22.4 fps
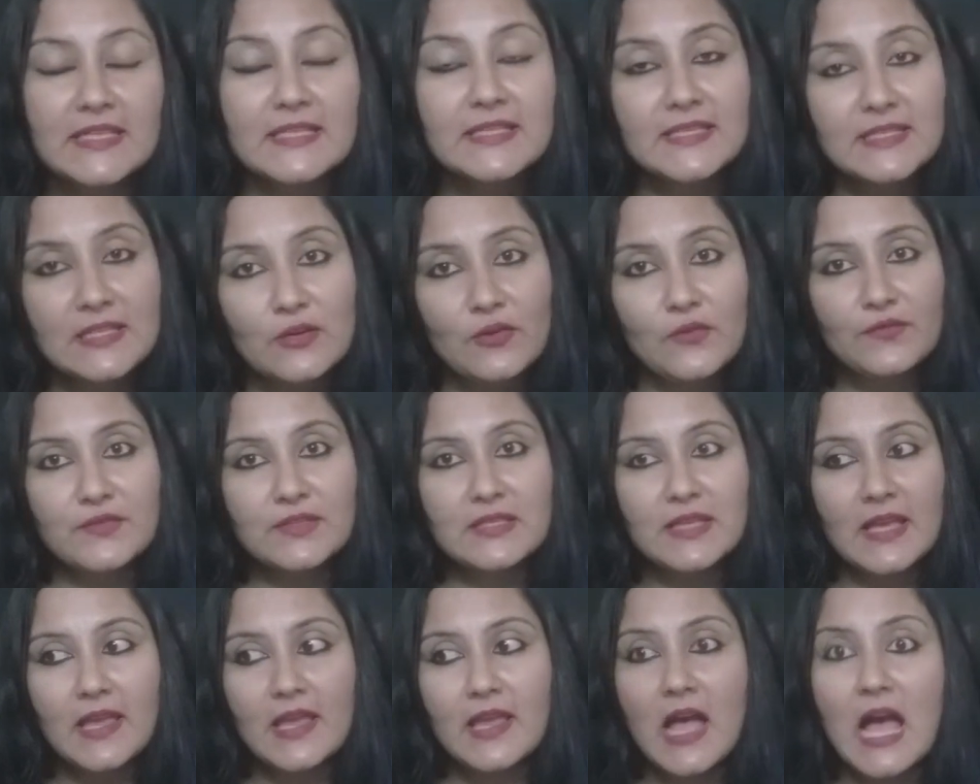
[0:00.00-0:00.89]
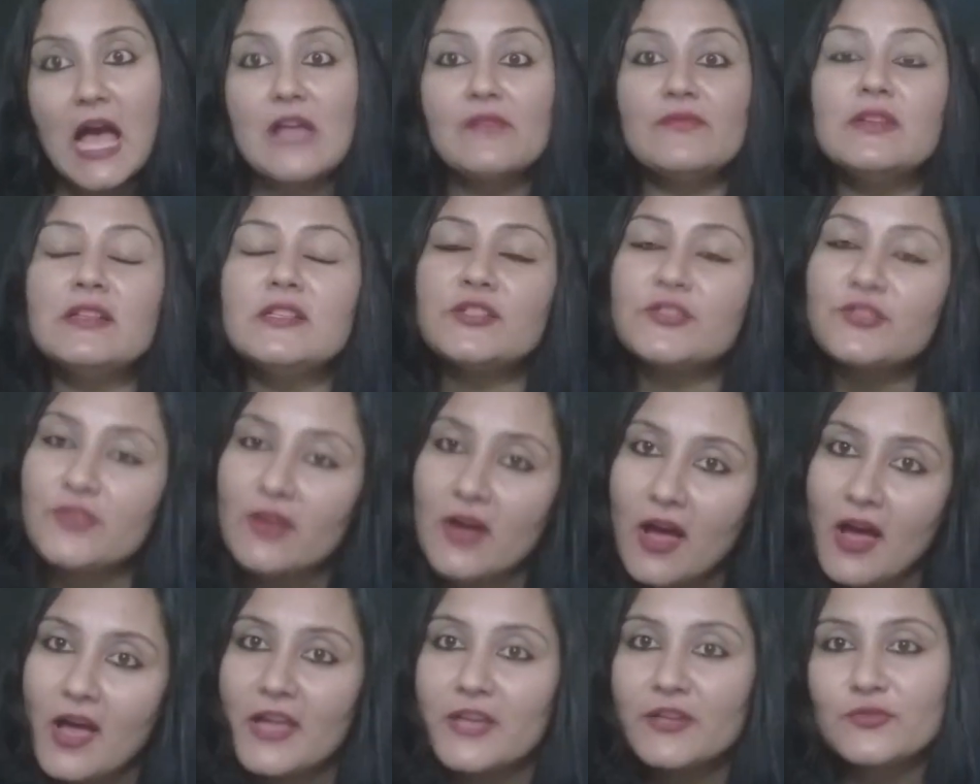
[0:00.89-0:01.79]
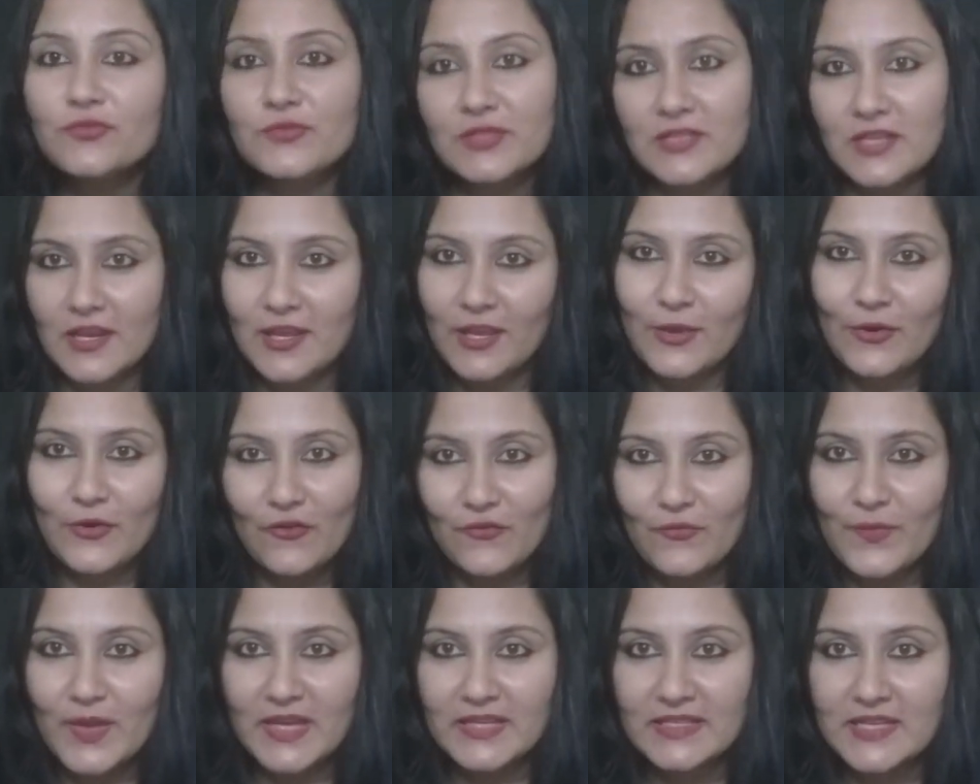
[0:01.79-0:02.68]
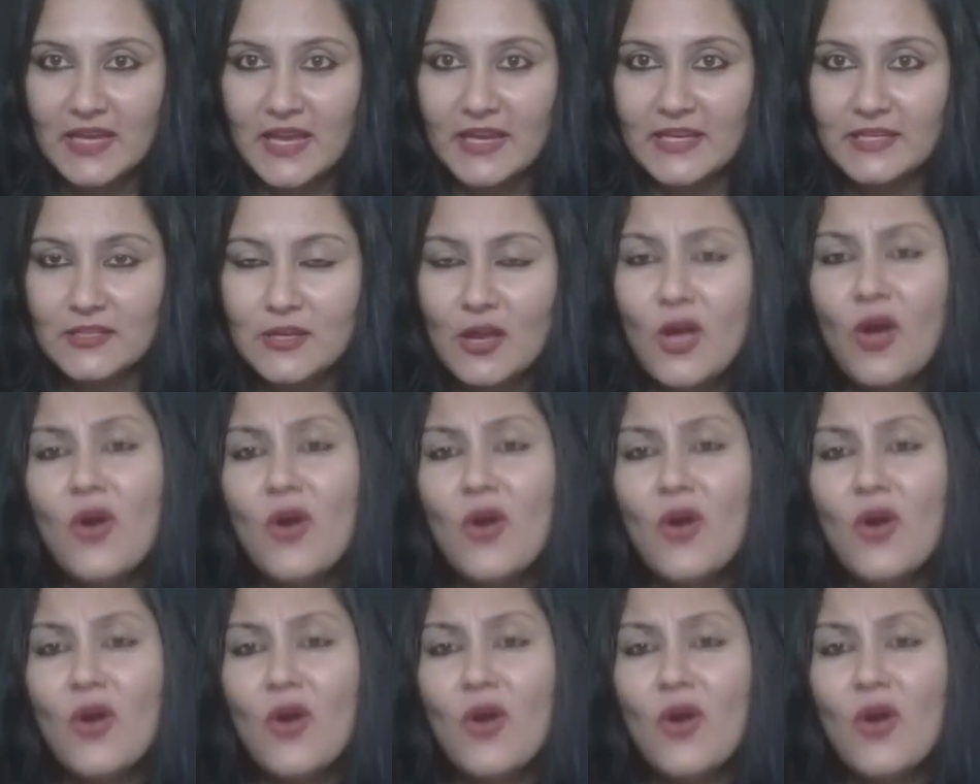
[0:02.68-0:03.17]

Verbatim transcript: instead of saying I will try to take care of my diet.